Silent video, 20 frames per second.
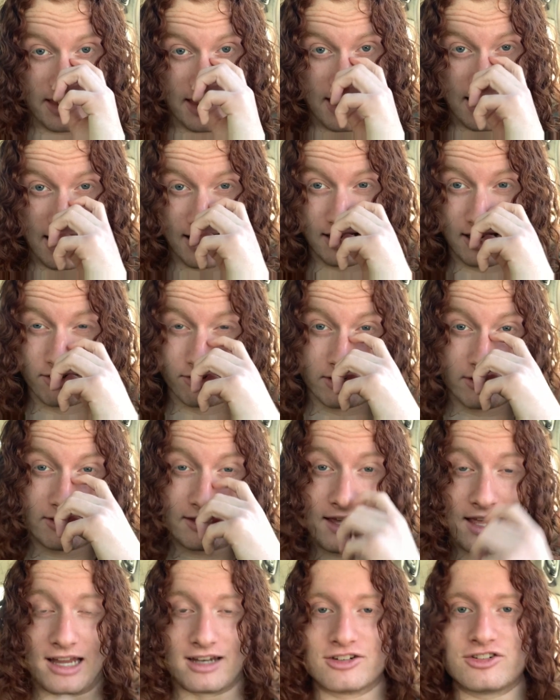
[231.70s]
I really
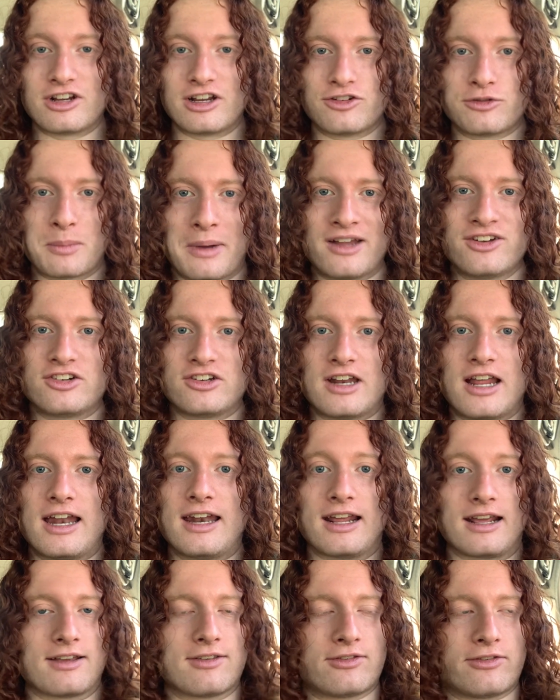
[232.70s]
can't change my genetics.